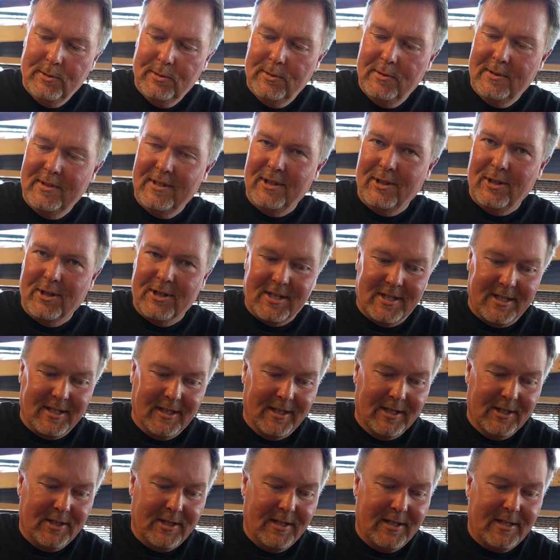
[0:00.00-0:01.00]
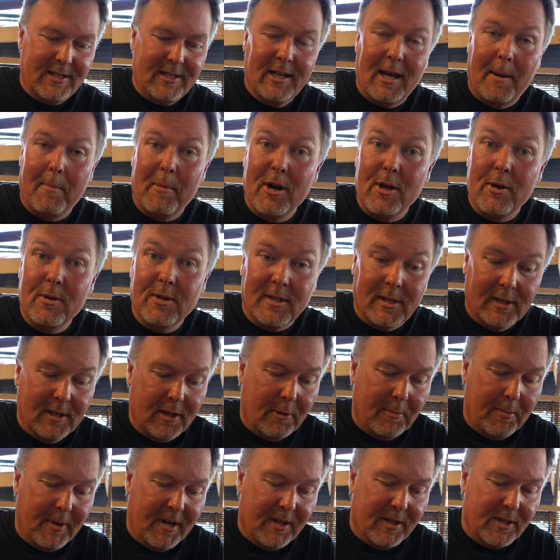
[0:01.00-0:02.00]
Looks delicious. I'm going to use a
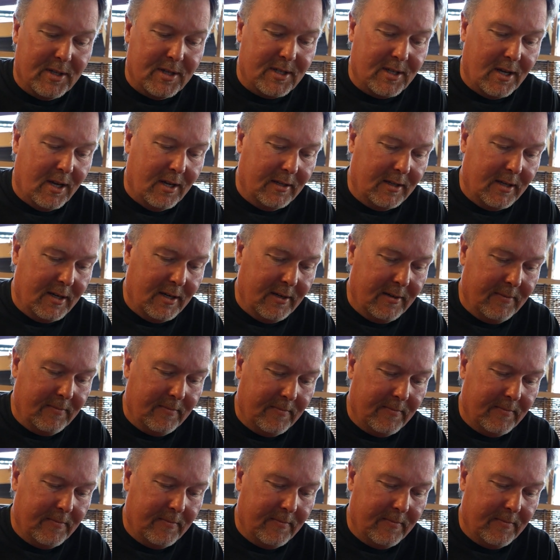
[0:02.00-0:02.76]
little bit of the salt here.